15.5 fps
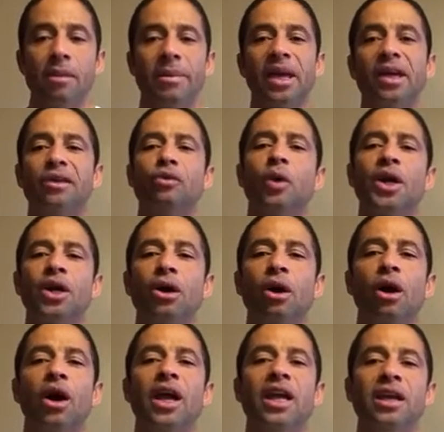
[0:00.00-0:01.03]
Because when
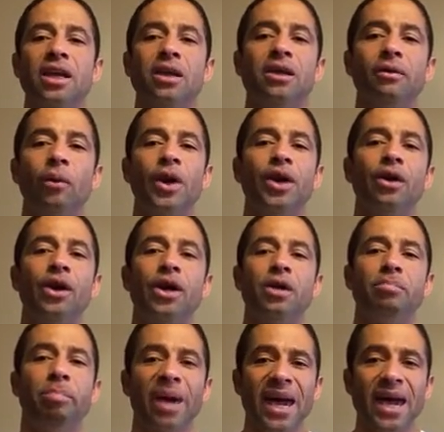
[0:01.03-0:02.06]
you're
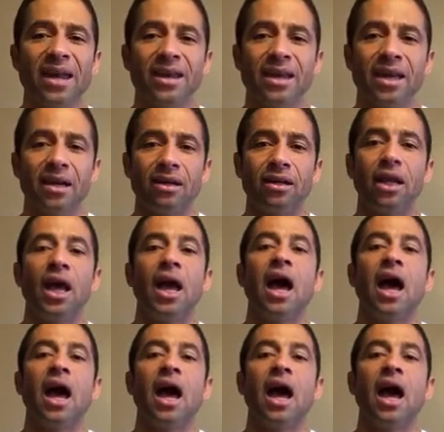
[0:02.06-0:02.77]
dependent,